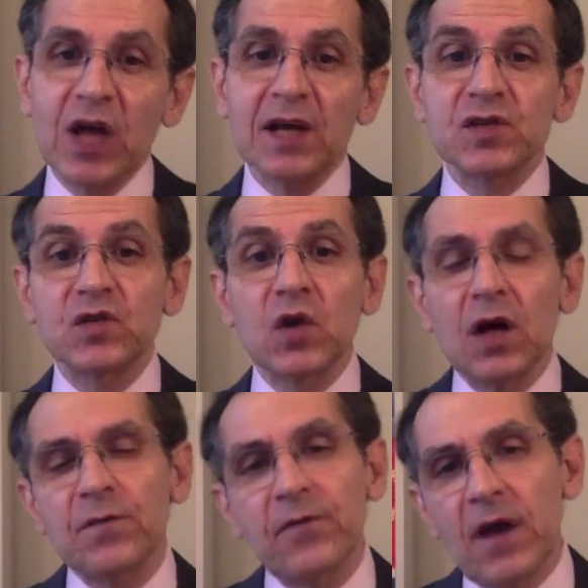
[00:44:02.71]
does
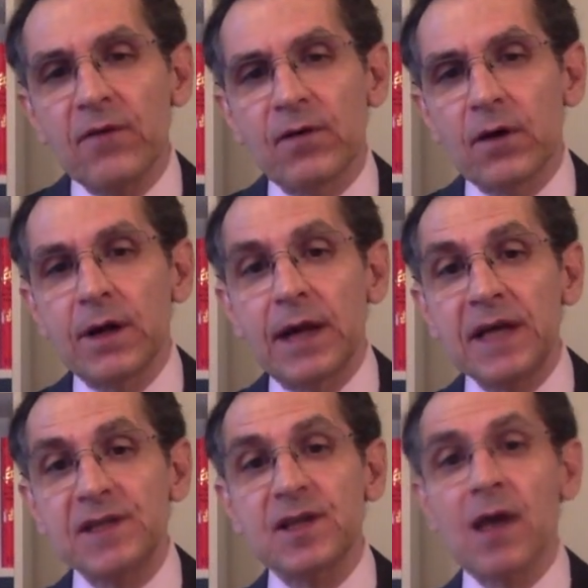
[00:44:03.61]
not favor an
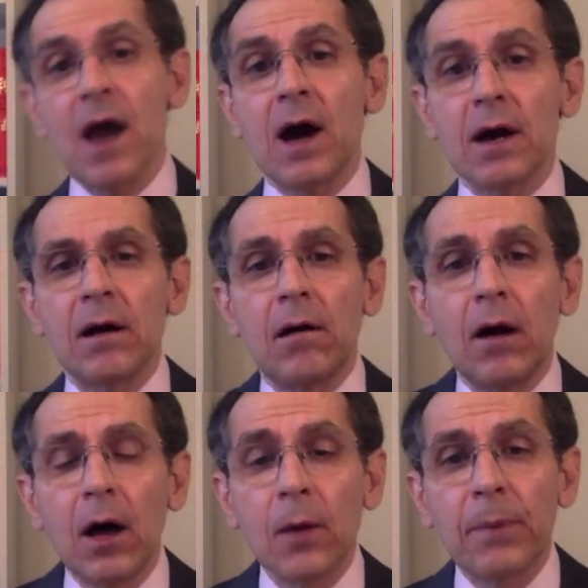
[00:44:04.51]
SDR
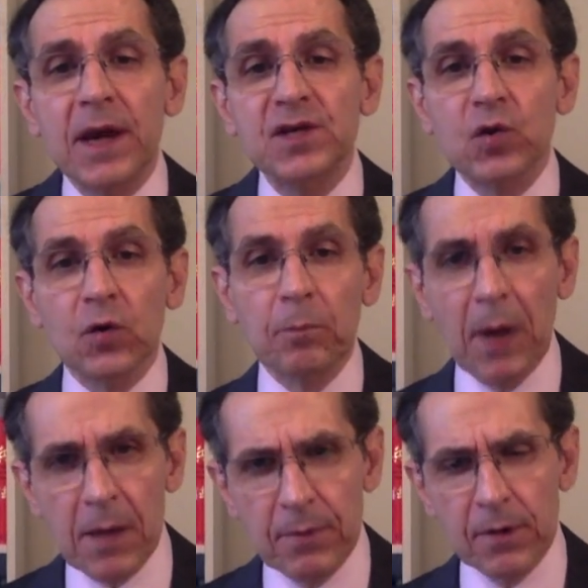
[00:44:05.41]
all based on
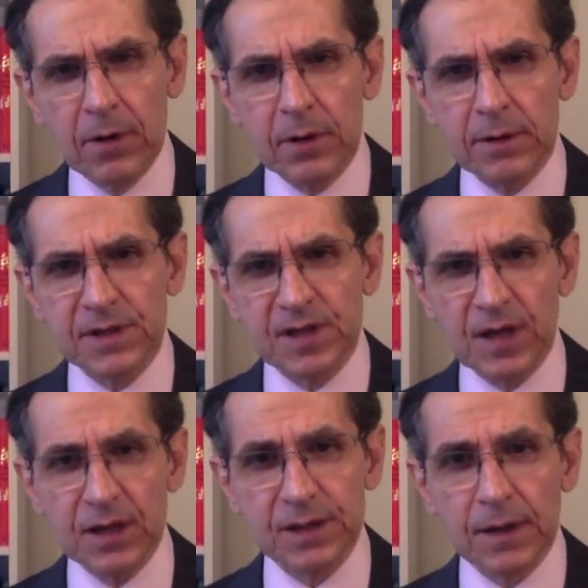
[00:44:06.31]
paper
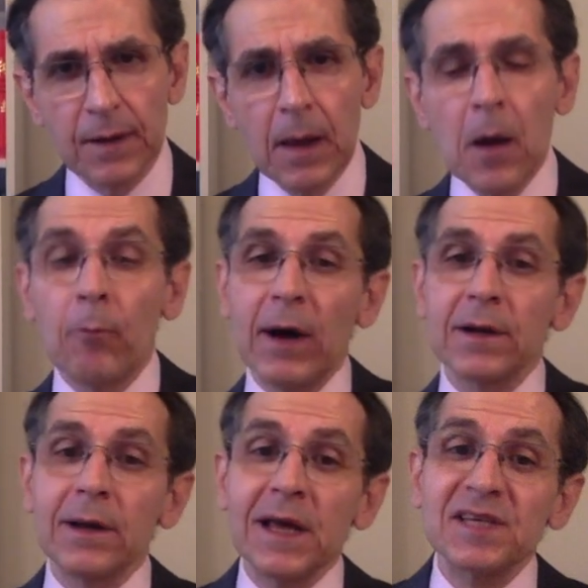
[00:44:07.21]
currencies
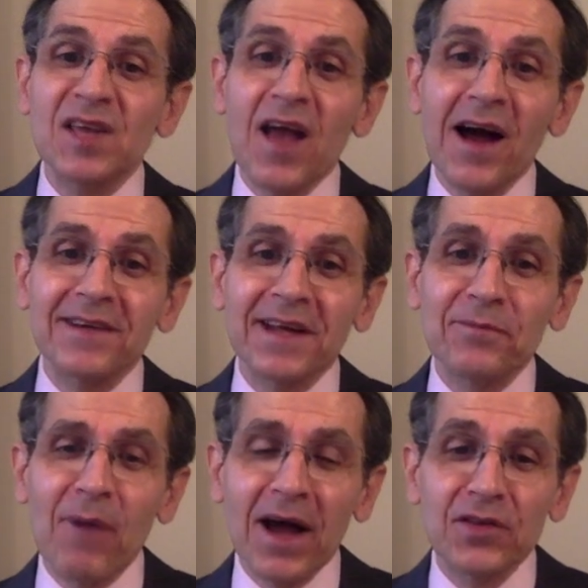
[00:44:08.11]
but an SDR
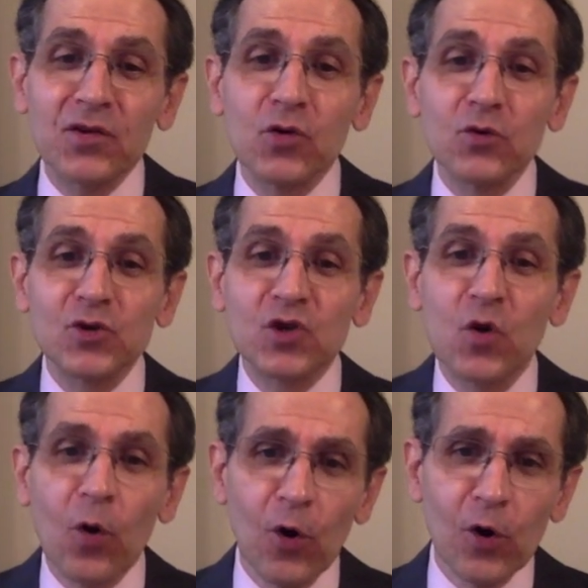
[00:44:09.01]
that might use
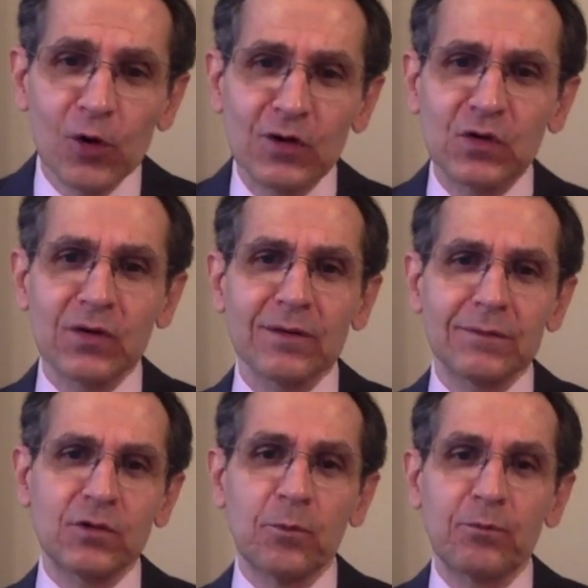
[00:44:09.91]
gold
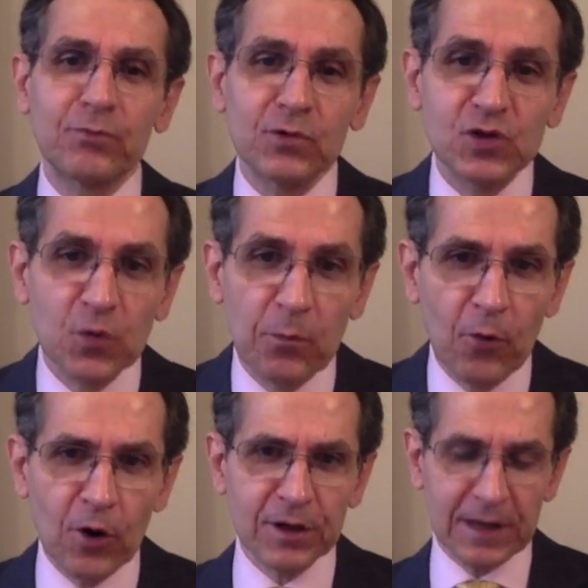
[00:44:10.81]
to, to
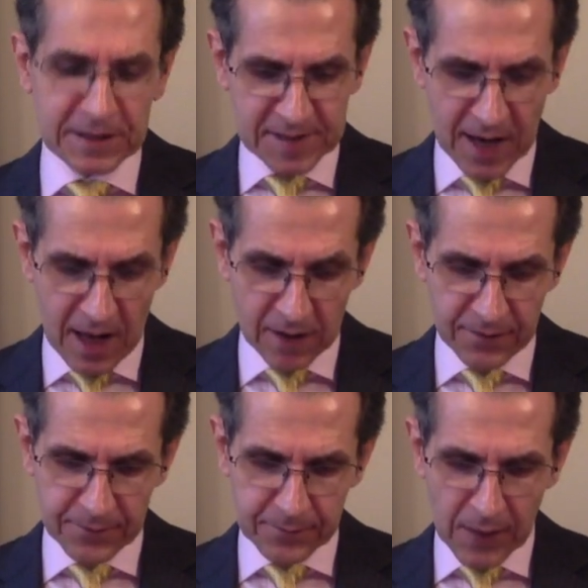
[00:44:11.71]
support itself